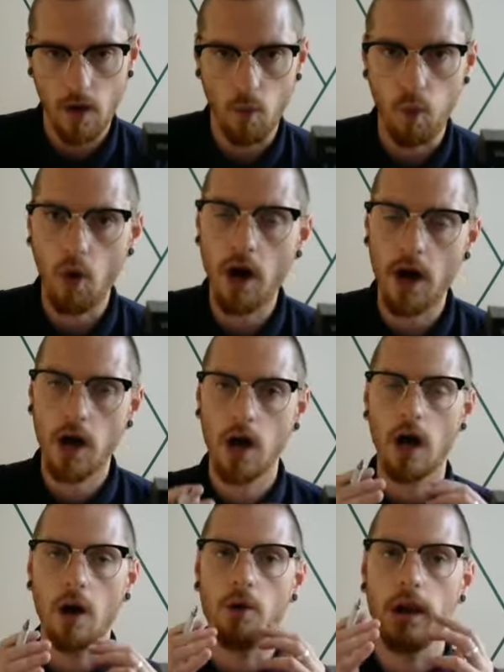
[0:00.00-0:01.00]
What
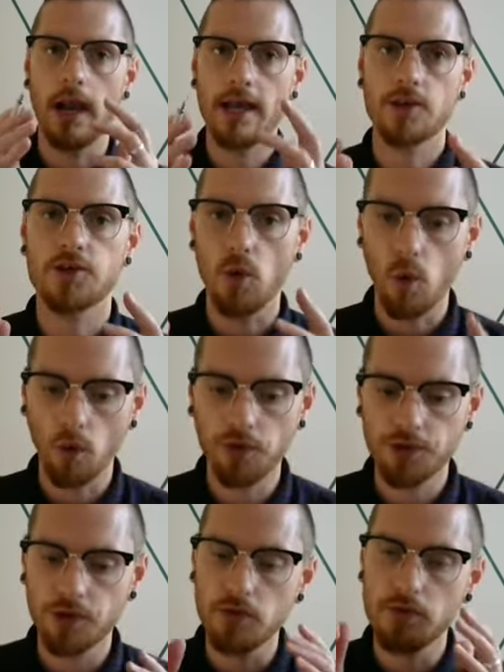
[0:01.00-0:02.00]
I would like us all to
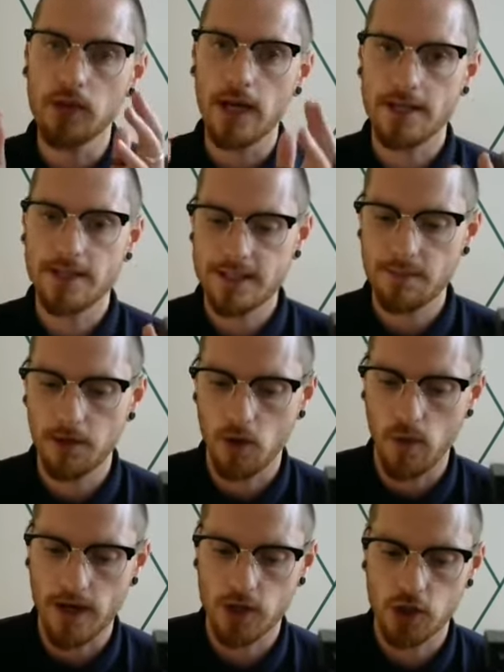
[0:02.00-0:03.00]
do if you get a similar
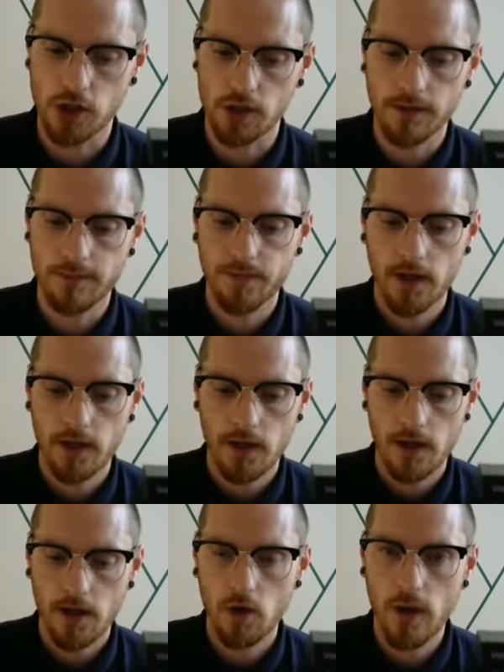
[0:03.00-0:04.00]
question
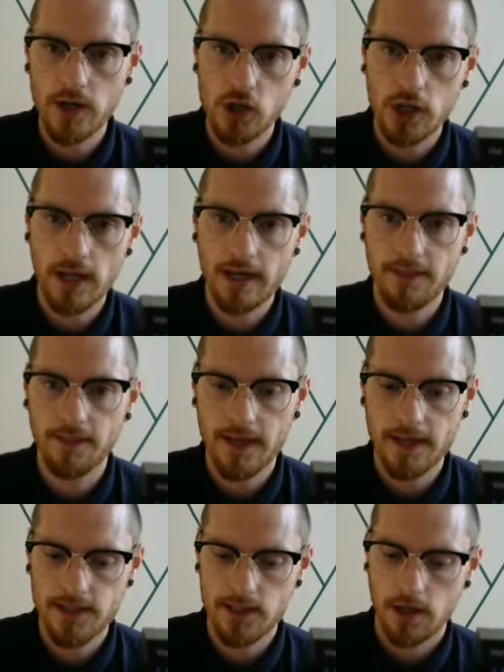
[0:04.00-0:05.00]
like
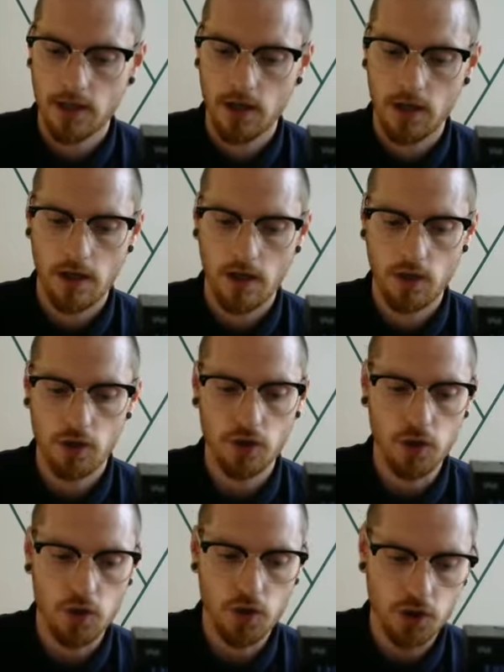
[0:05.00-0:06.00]
this,
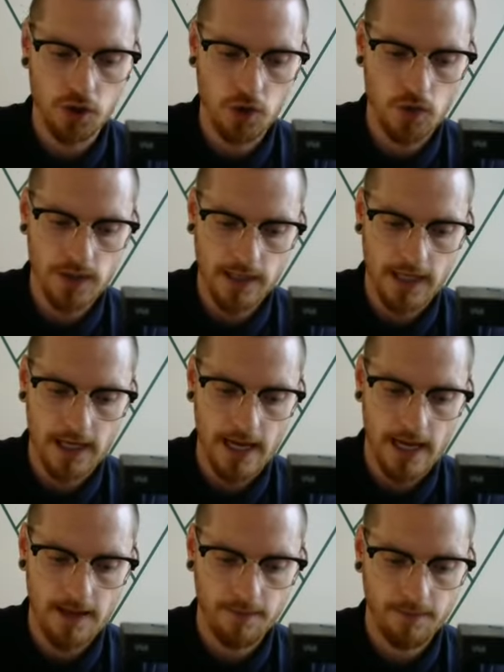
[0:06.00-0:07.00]
you should use a
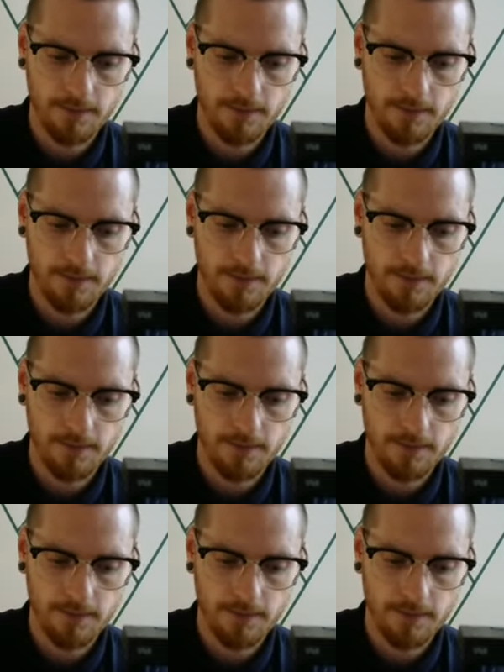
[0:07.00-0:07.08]
key.